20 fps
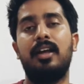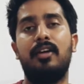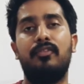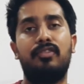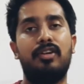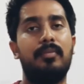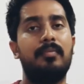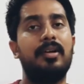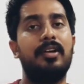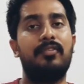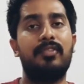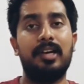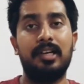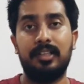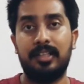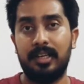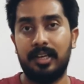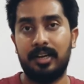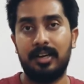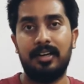from
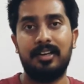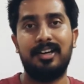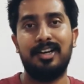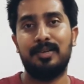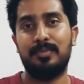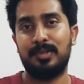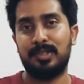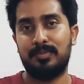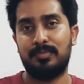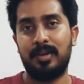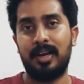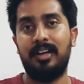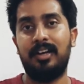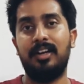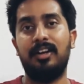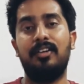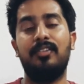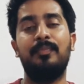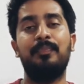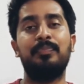different theoretical
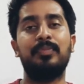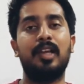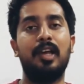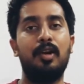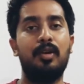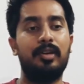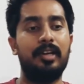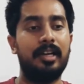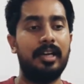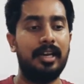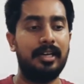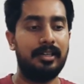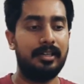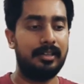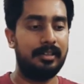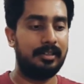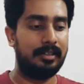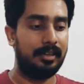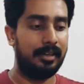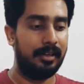perspective, looking at
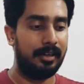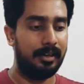it